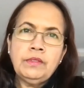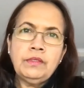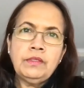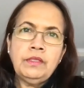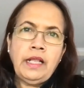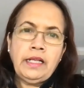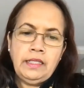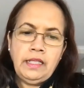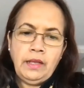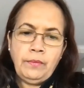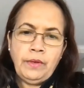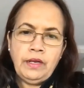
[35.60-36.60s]
like
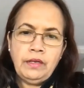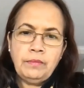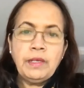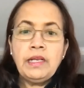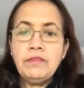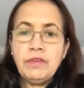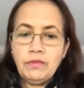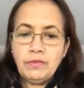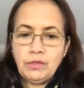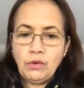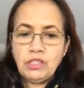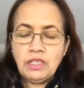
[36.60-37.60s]
they were believer of
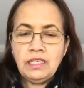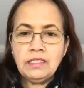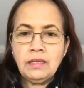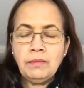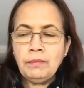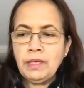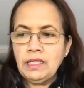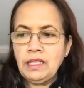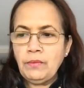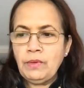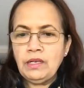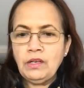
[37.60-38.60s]
socialism, but
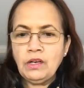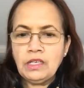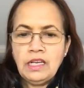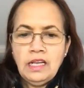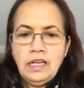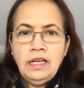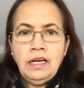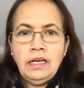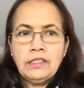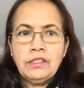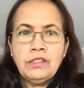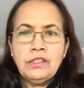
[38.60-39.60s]
they were not
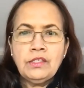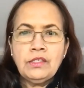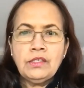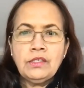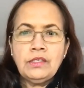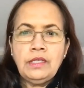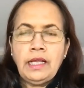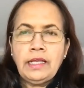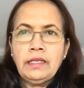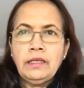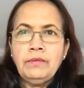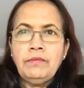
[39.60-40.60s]

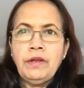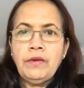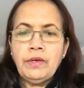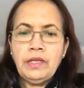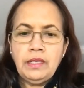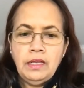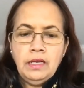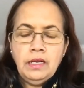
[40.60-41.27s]
like a very